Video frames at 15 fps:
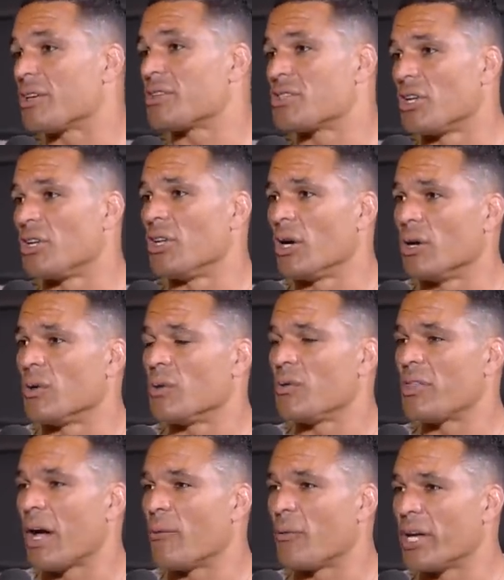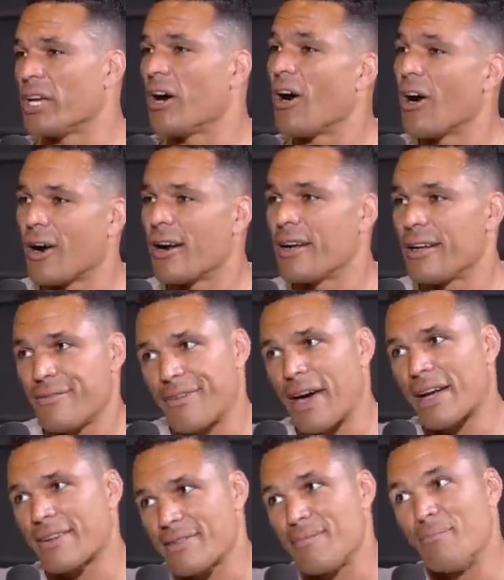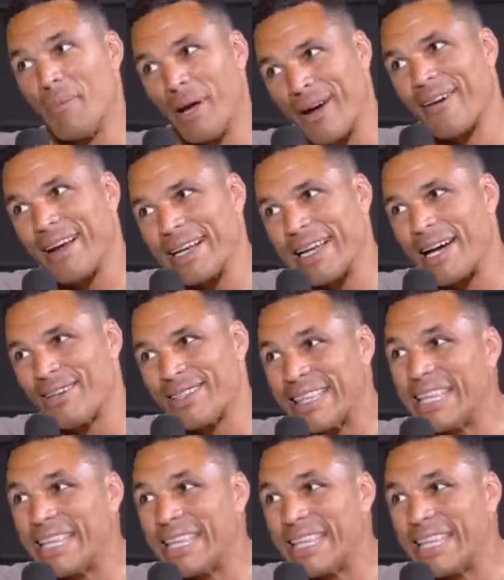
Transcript: out there should know that we are in fact married now